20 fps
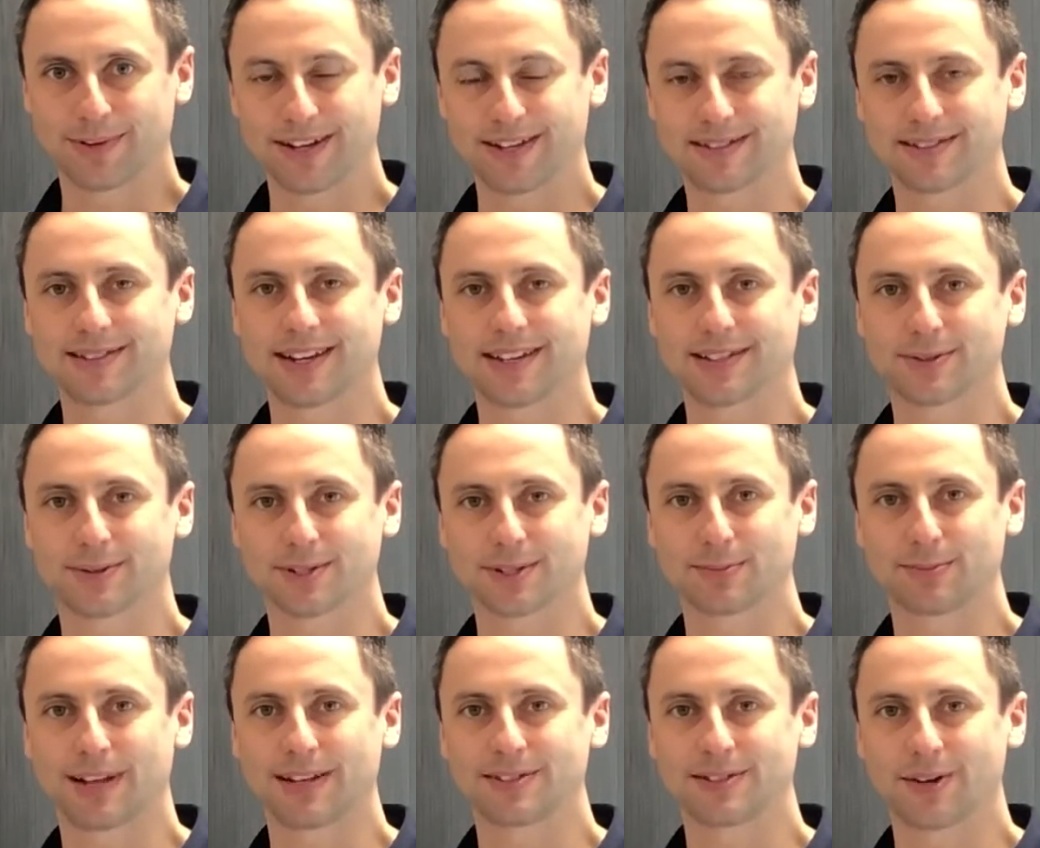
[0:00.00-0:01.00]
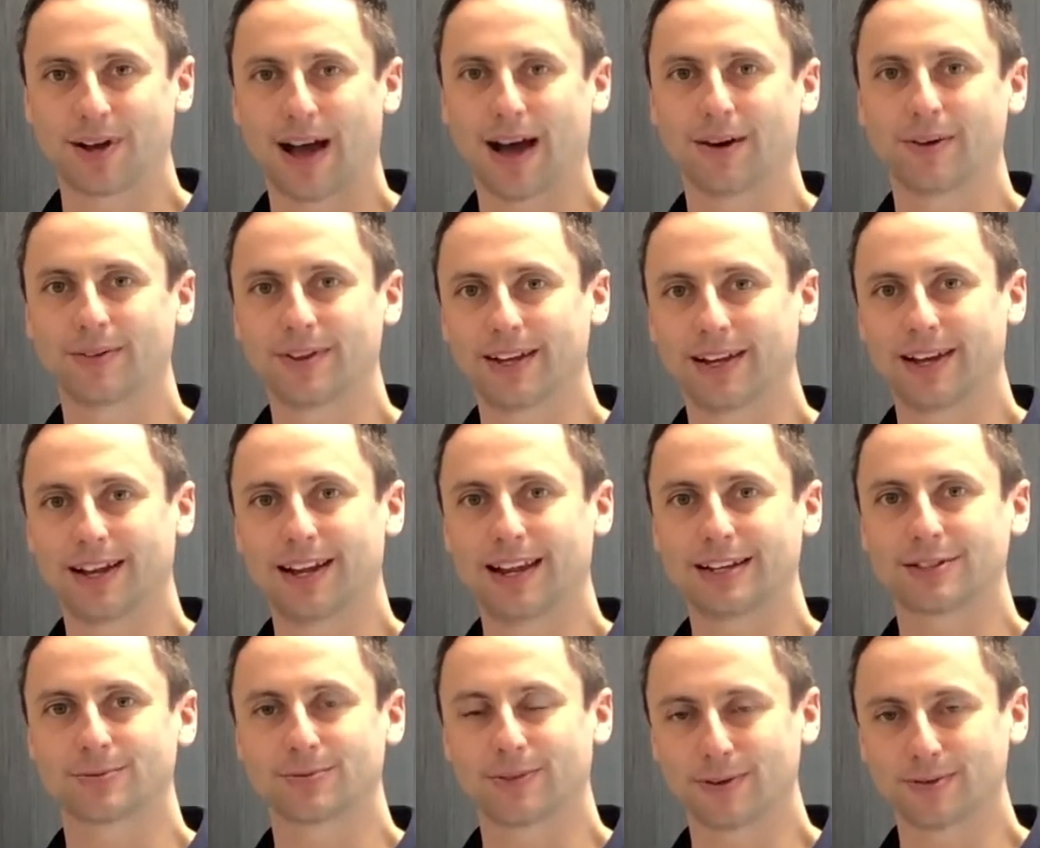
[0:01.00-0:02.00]
here today to explain to you how the
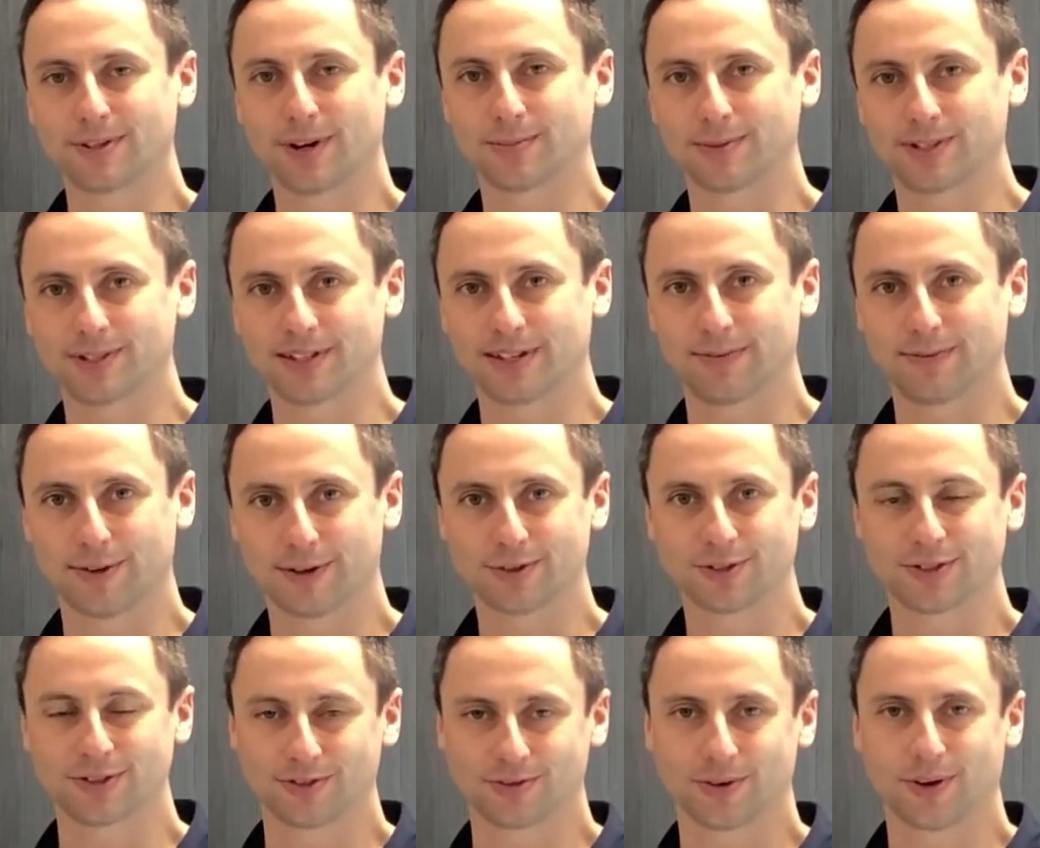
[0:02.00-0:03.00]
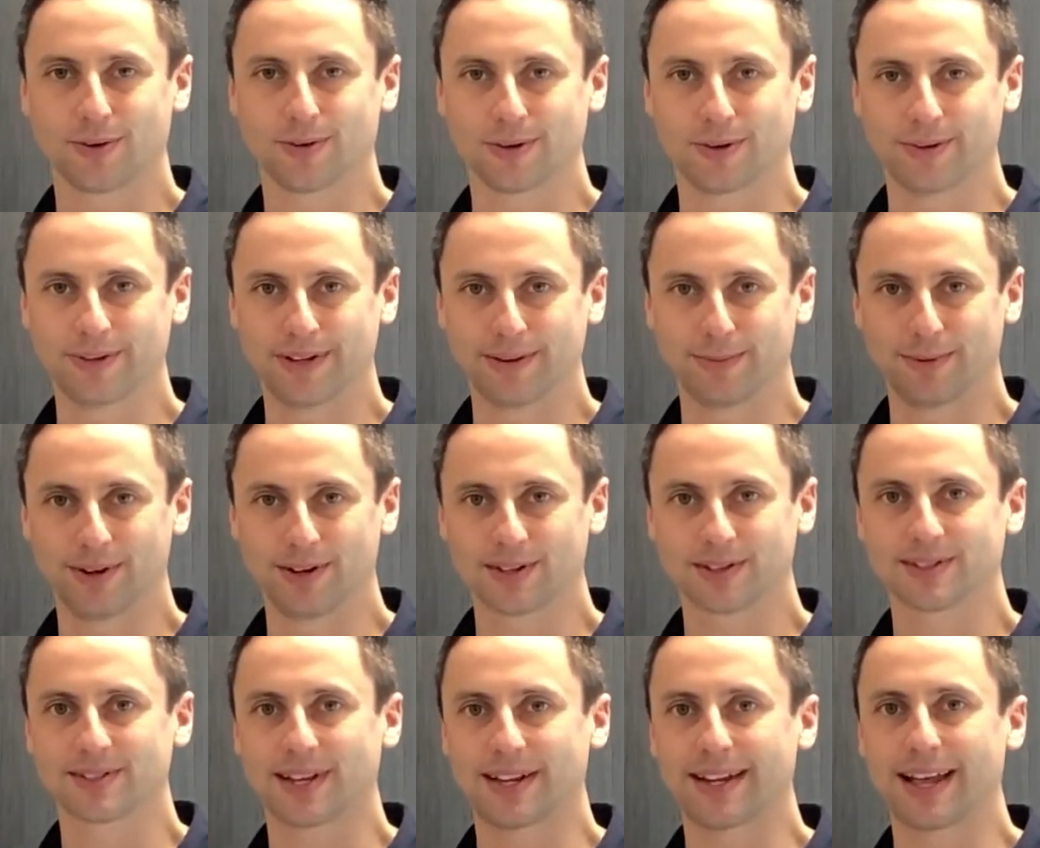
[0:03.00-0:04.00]
Electroflo WC flush control unit
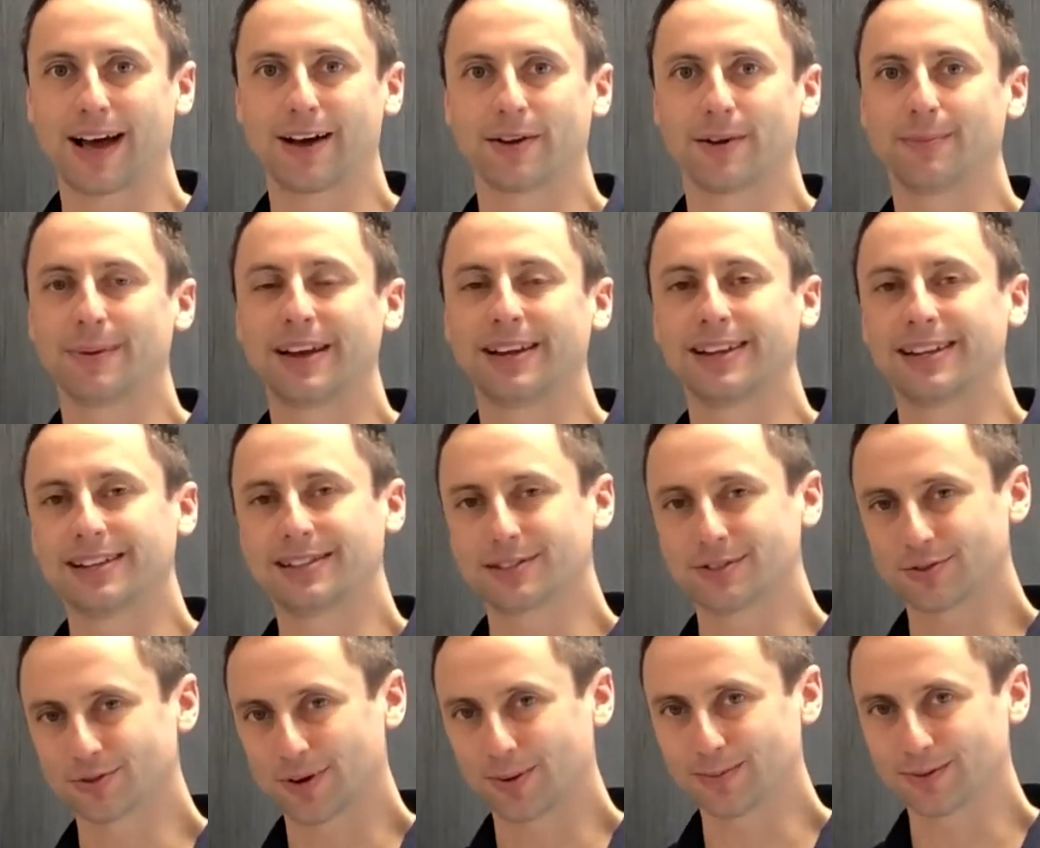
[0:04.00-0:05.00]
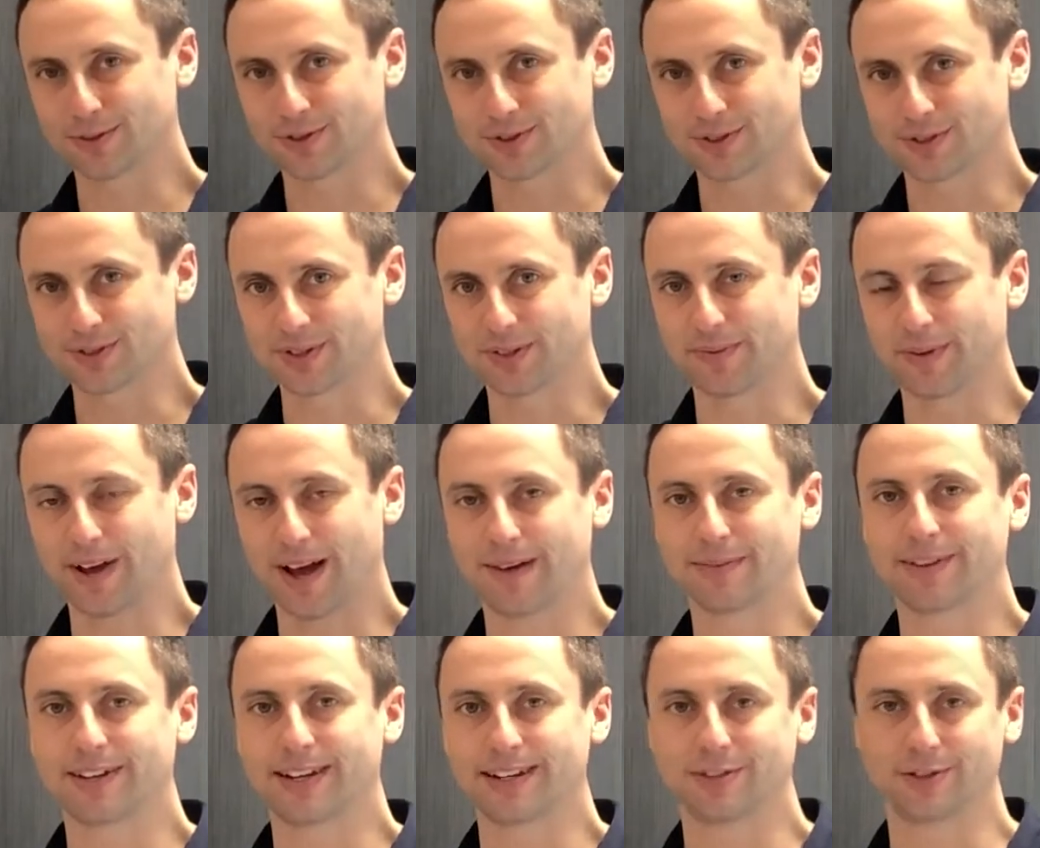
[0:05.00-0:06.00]
works and how you may need to troubleshoot if you have
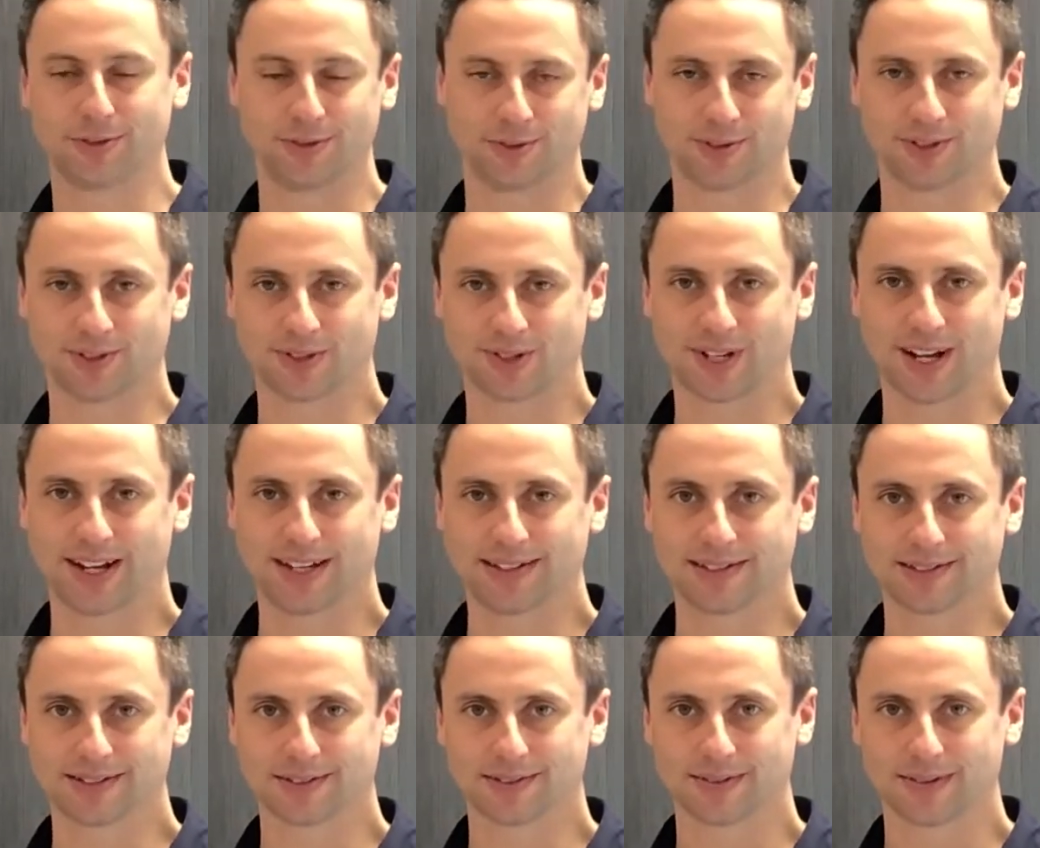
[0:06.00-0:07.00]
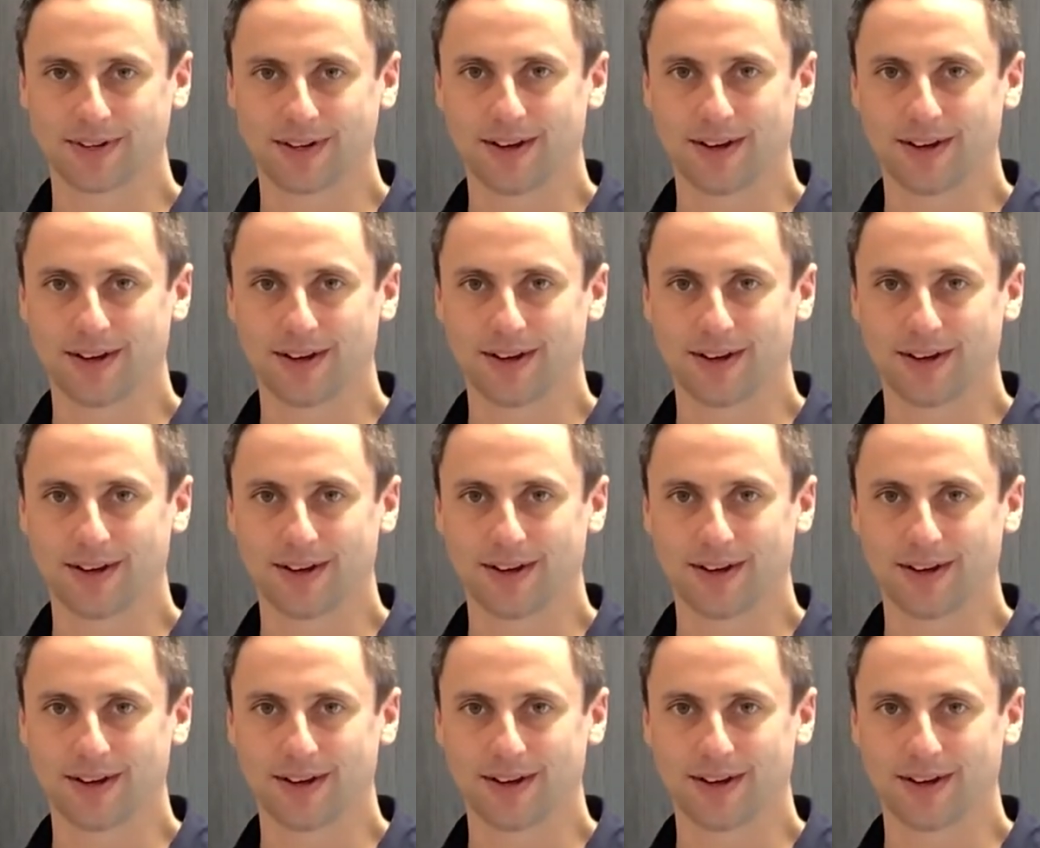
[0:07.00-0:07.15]
any issues on site.